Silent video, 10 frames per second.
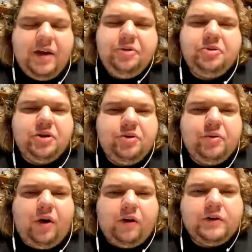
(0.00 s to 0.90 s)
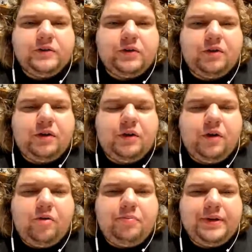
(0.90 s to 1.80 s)
do too, honestly. You
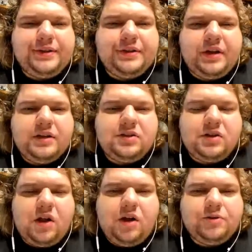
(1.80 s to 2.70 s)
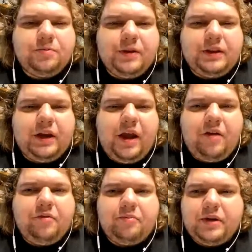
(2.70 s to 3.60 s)
know, Penn State's lost, but they
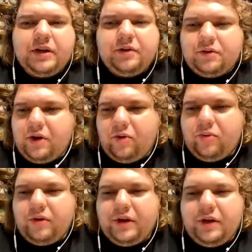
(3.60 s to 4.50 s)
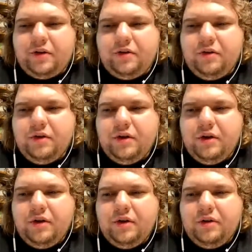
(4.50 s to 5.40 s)
haven't been totally
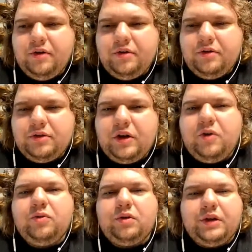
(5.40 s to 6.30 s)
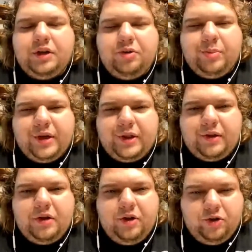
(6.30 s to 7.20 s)

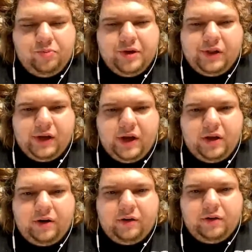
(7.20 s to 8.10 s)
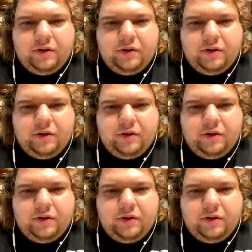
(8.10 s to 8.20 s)
humiliated.